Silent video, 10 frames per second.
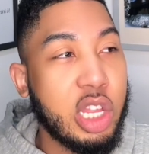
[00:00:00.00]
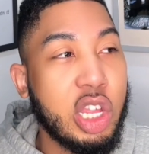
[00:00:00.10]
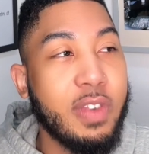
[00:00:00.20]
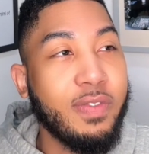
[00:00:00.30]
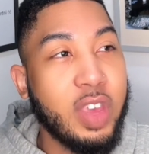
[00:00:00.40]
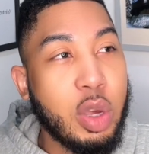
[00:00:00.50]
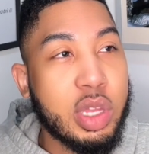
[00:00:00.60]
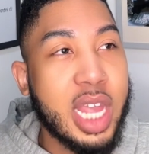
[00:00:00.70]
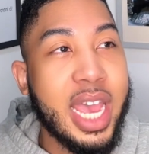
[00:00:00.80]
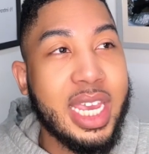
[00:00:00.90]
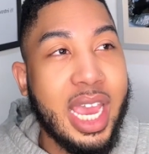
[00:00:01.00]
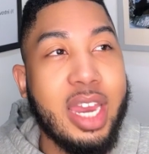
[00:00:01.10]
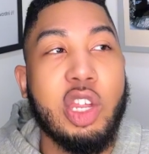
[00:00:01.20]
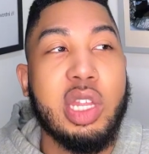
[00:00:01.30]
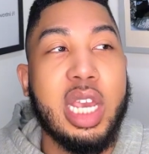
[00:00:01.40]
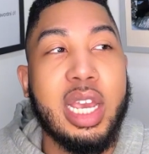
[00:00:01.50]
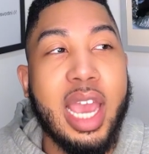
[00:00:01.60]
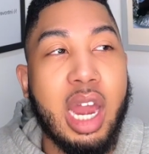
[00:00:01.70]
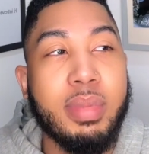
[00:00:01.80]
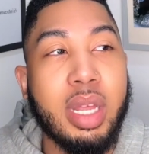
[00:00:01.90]
and she feels like Candiace should take
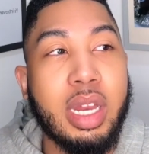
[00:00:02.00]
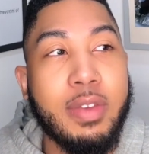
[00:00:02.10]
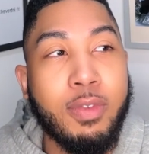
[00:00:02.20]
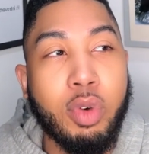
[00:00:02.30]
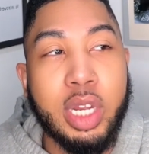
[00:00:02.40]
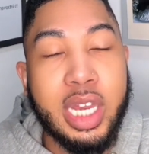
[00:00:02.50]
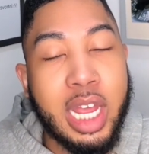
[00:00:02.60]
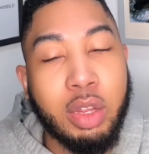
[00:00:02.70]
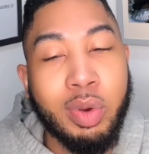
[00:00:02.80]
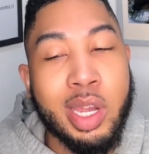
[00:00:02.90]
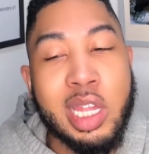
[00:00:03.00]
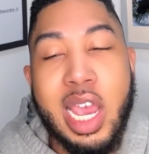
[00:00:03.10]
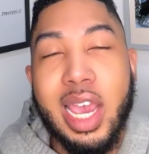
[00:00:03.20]
accountability for the death threats,